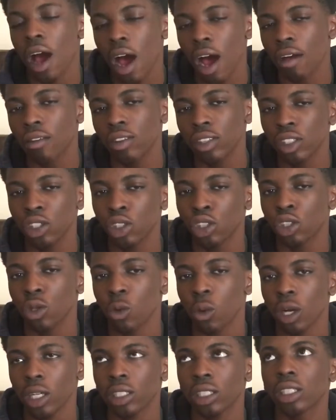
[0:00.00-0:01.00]
Obviously, you should
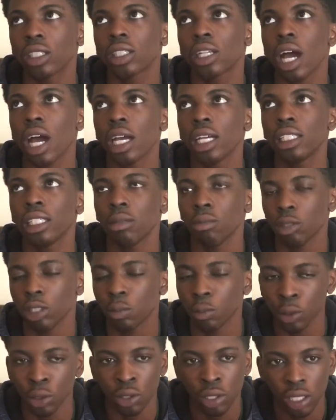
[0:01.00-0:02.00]
watch this guy. His name is
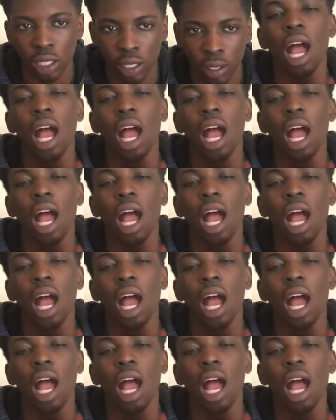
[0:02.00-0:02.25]
Poudii.